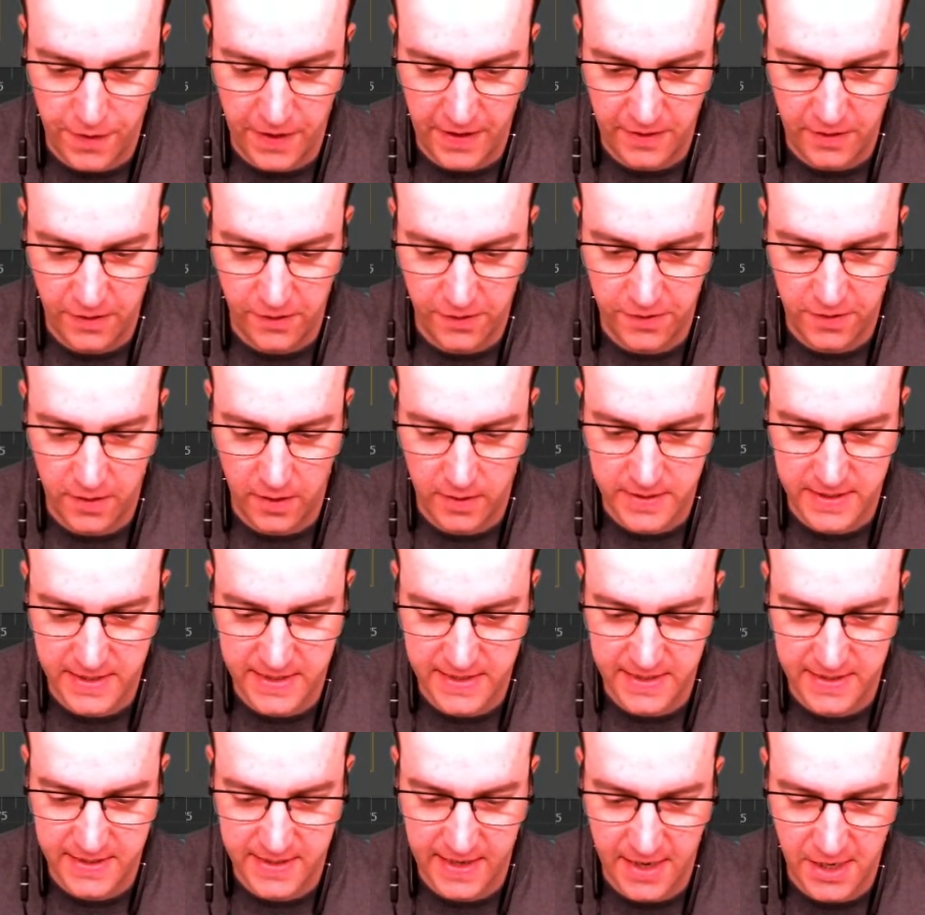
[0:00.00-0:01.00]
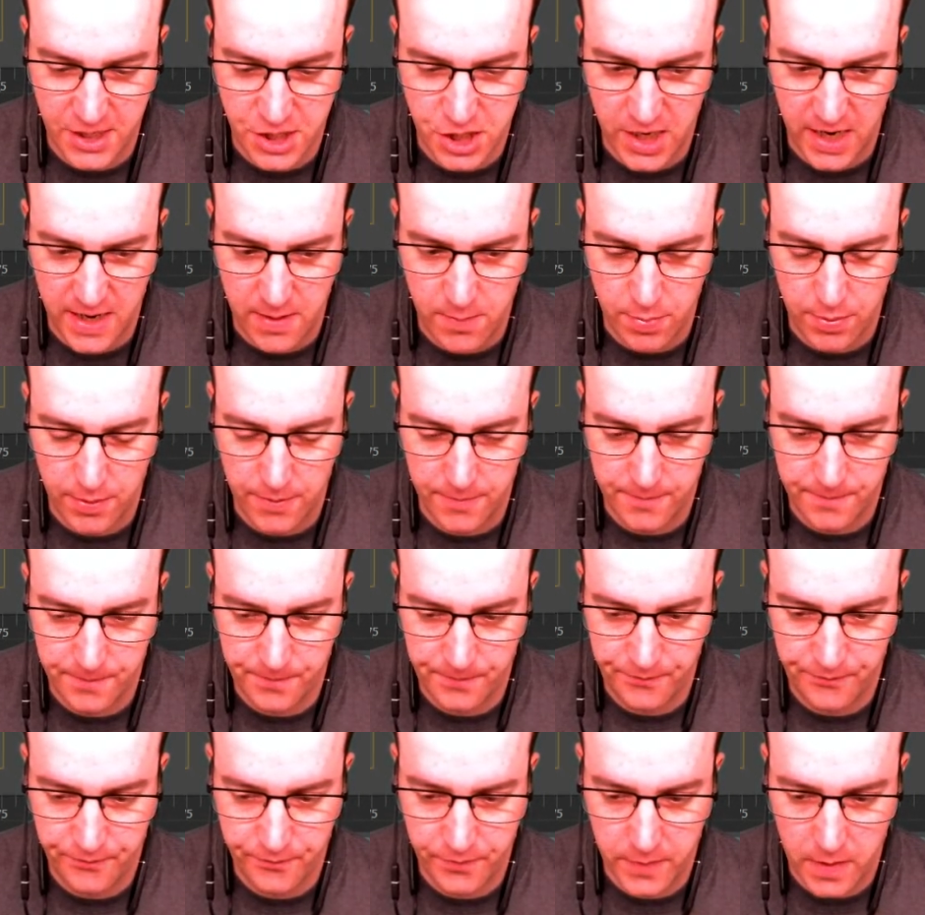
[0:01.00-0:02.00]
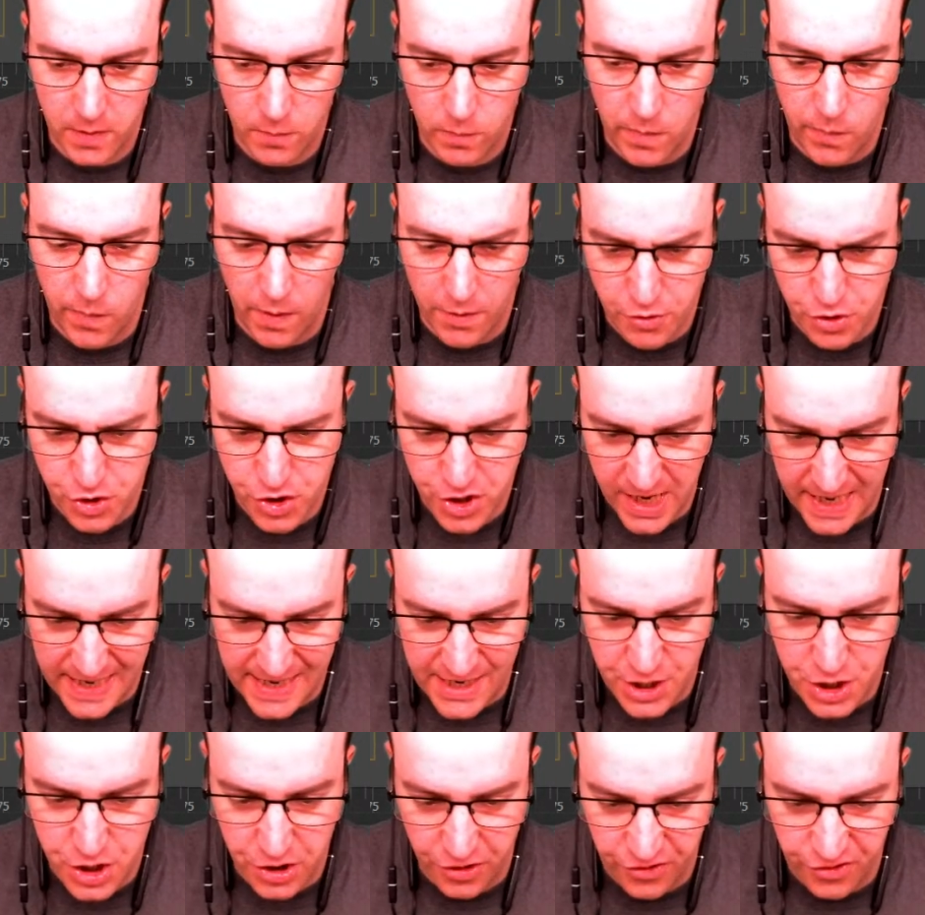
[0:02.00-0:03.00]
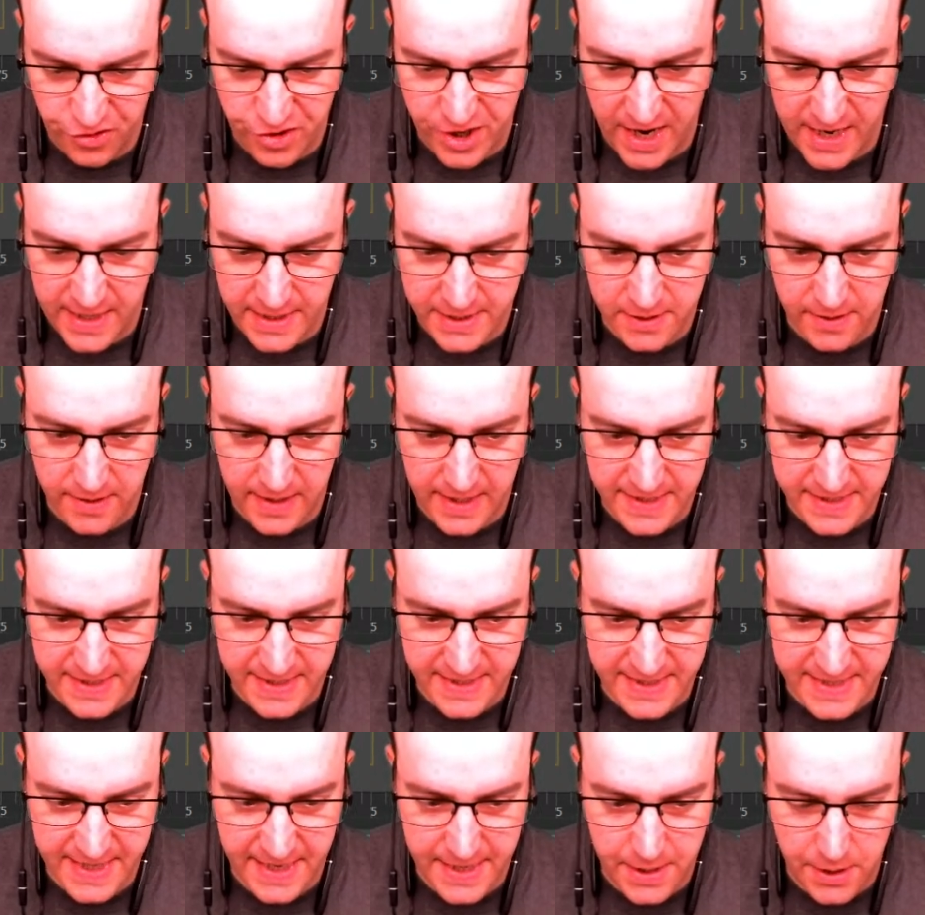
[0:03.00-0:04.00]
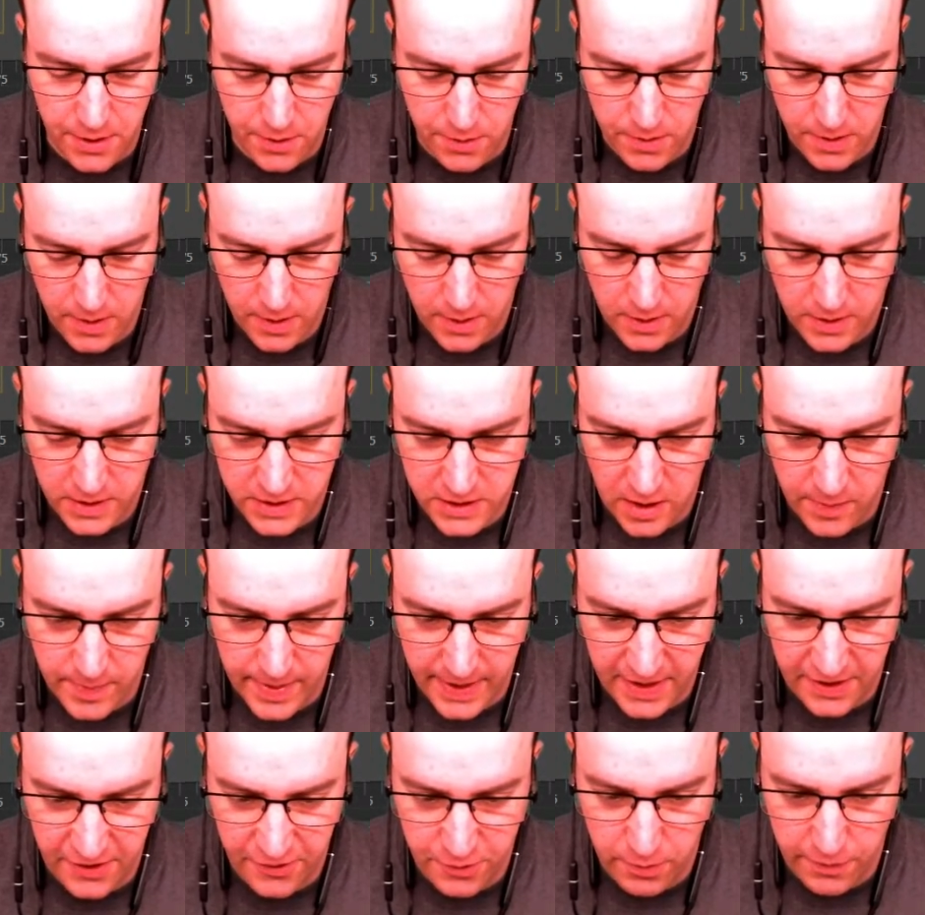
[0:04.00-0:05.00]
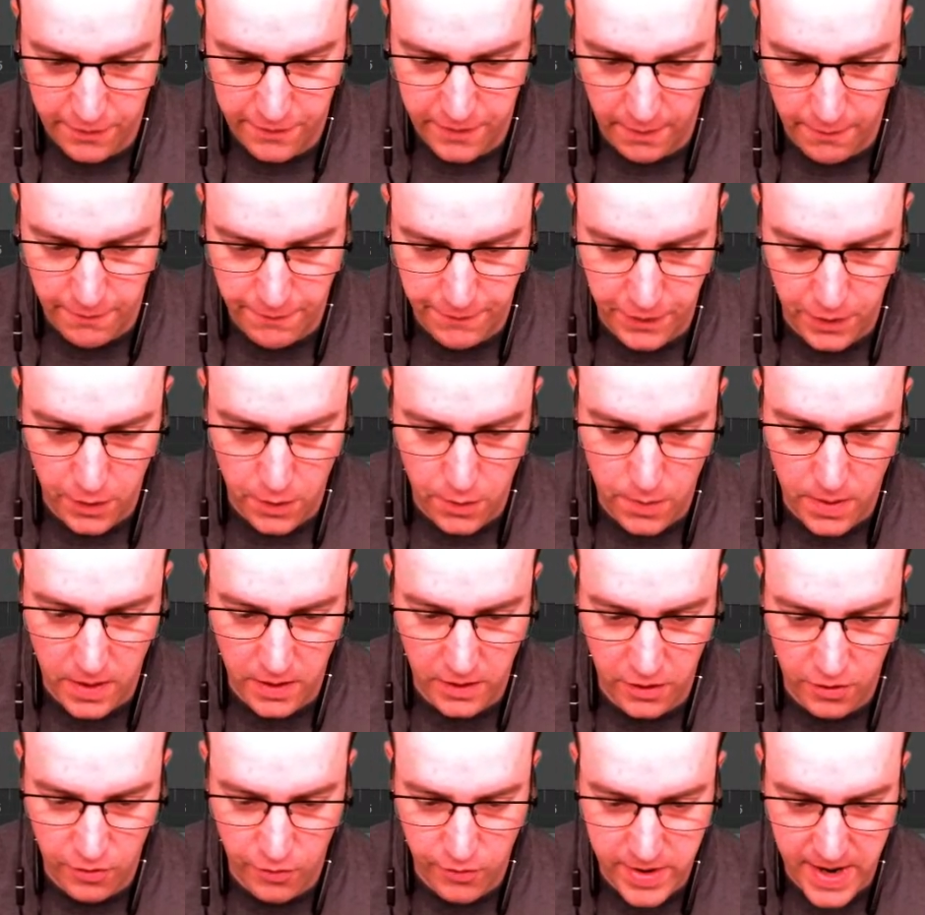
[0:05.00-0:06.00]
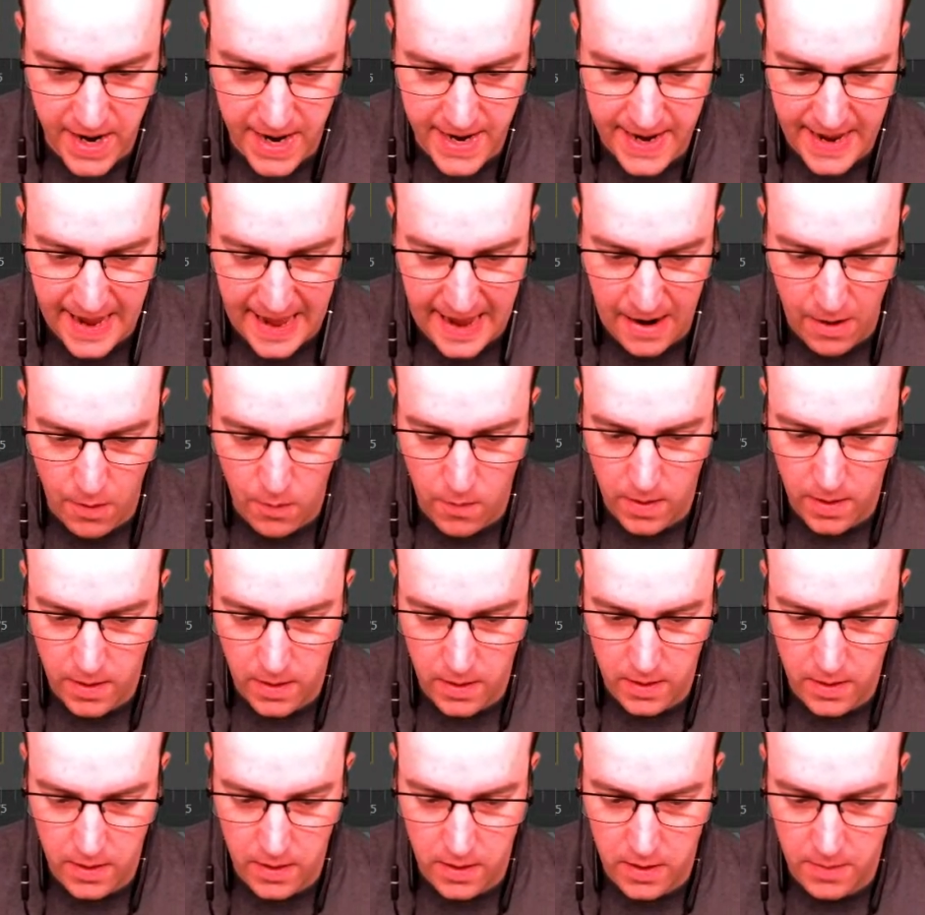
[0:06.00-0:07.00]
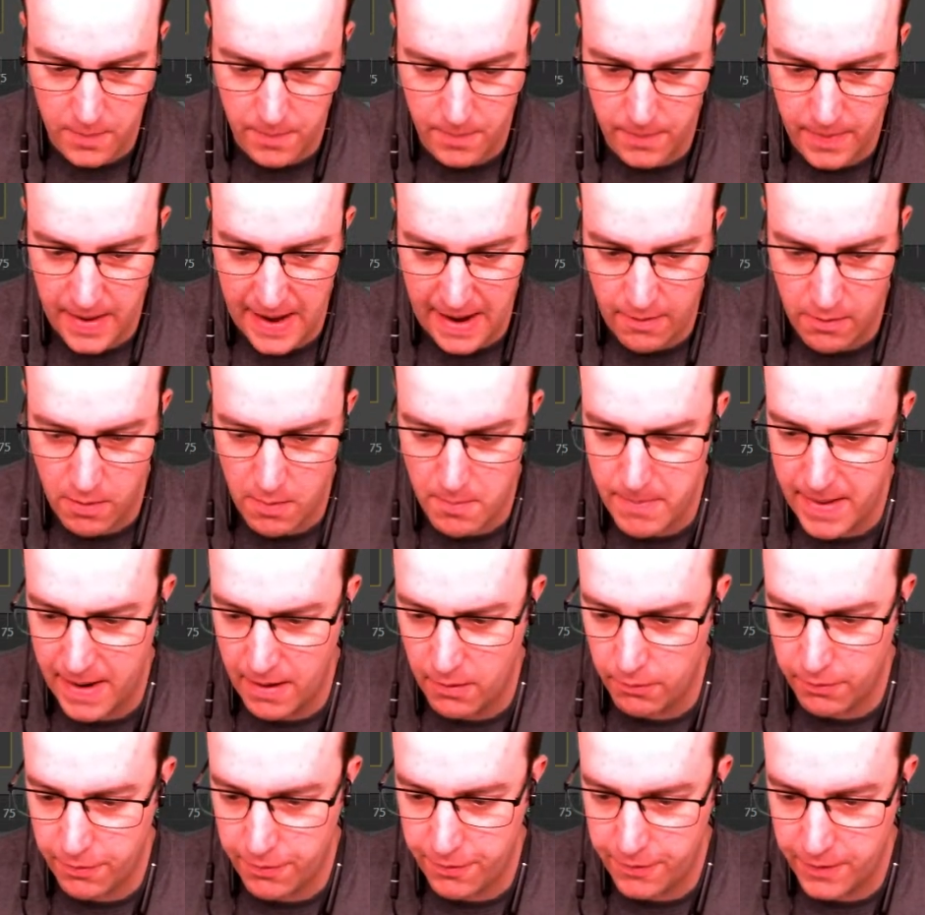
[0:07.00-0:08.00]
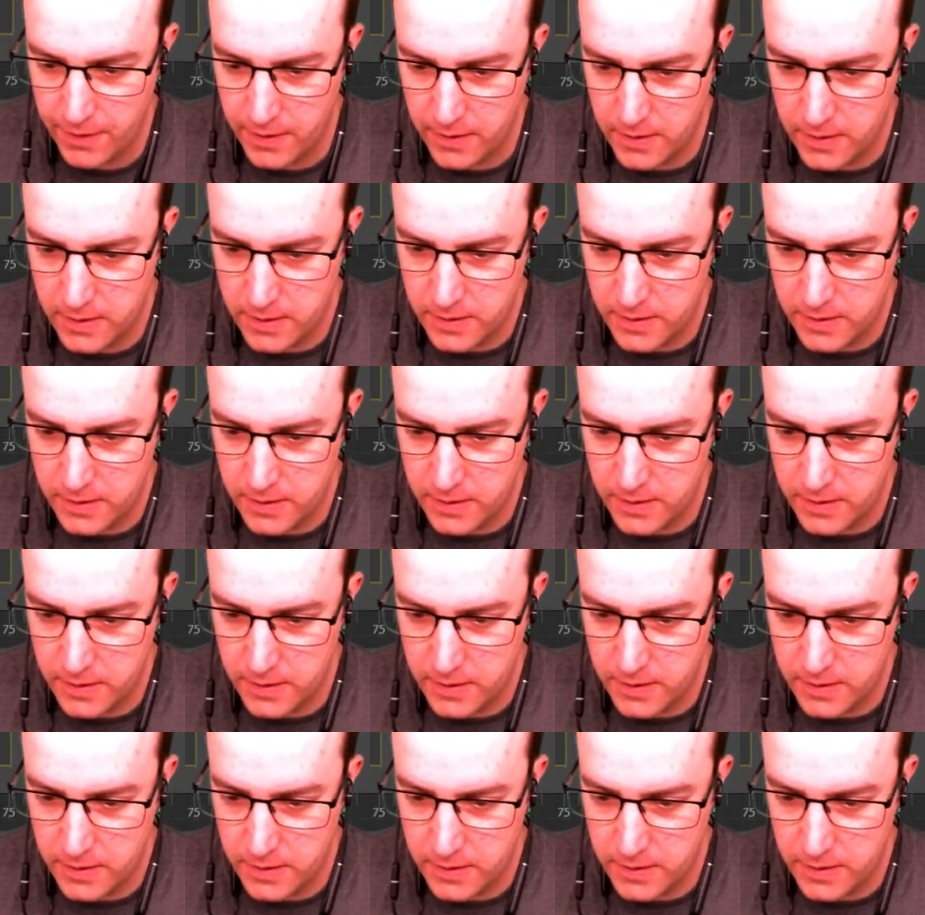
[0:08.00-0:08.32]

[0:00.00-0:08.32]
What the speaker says: thing that's starting to take shape. We won't shell it just yet, so let's continue. Let's go back into a front view and create our mouth.